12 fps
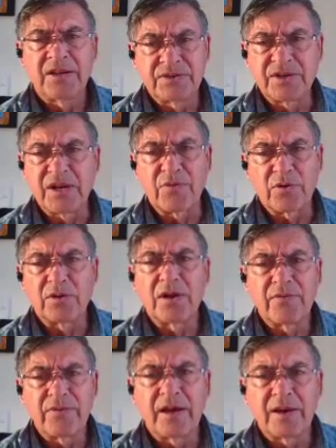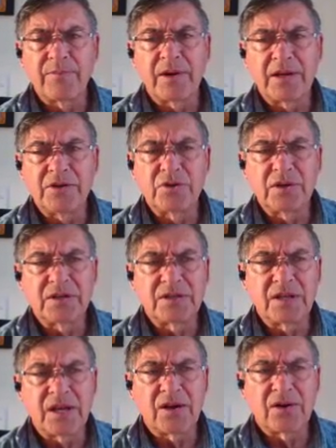several of them, and you
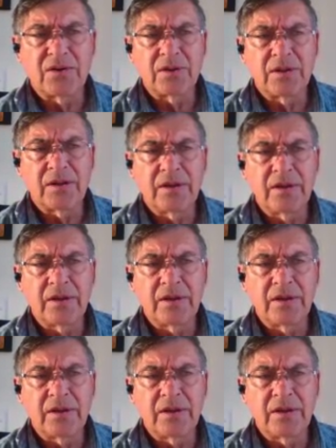could tell